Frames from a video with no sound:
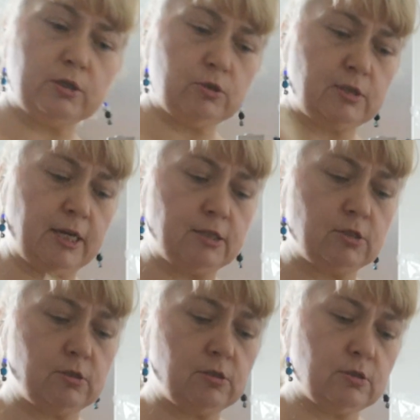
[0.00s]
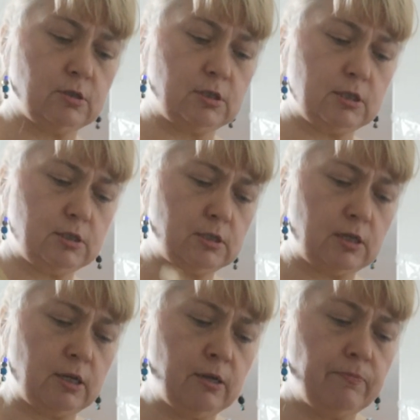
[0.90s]
wooden utensils just
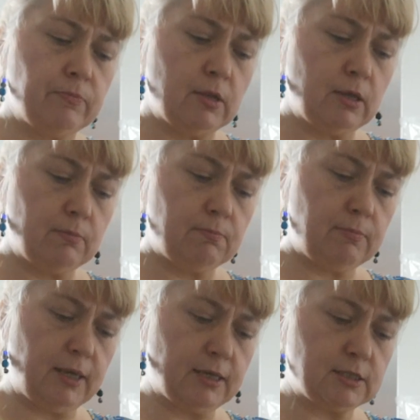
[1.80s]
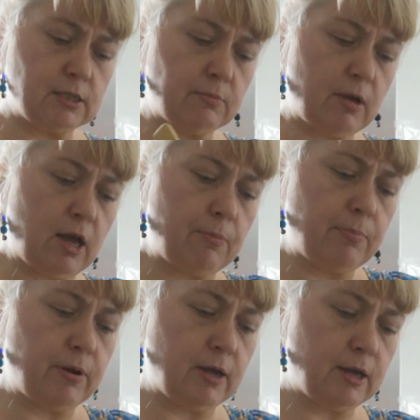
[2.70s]
to mix them
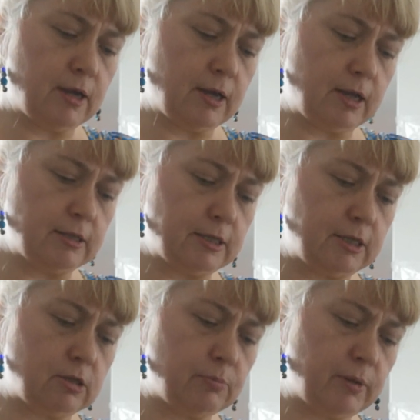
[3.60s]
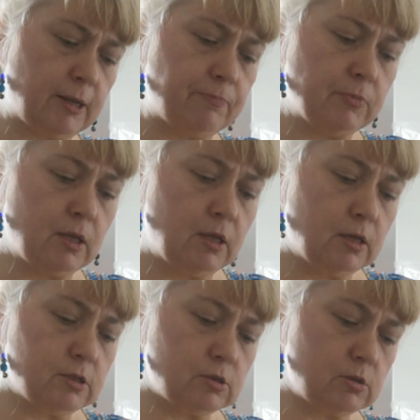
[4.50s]
up a little bit.
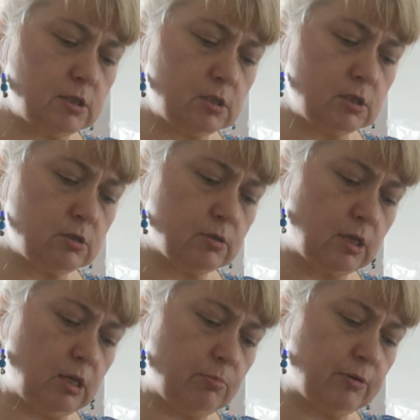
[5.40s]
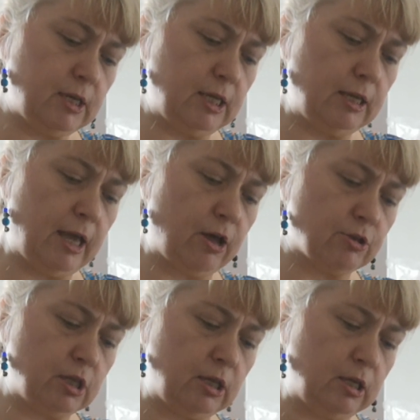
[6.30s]
So this is looking pretty
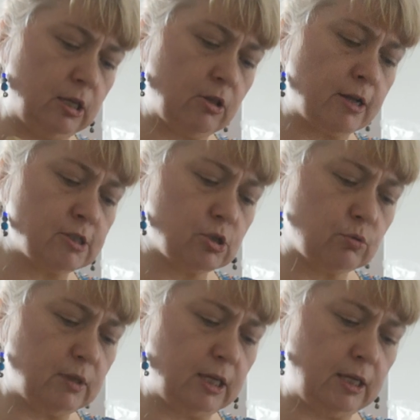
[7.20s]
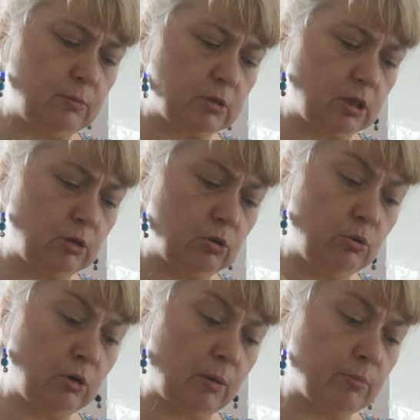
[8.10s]
healthy, lots of green with the
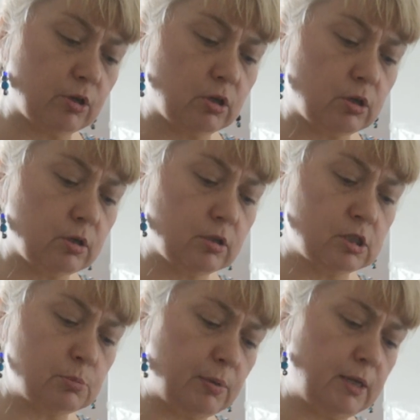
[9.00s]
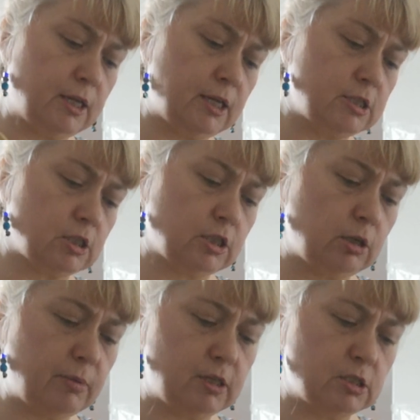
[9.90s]
cucumber, the spinach, a
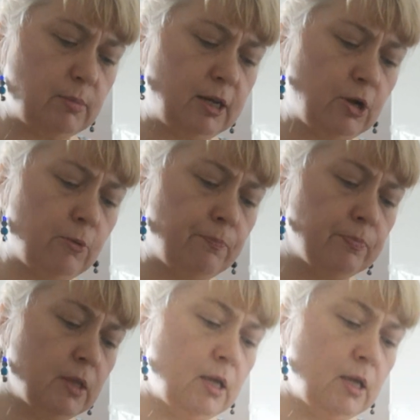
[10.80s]
little bit of tomato,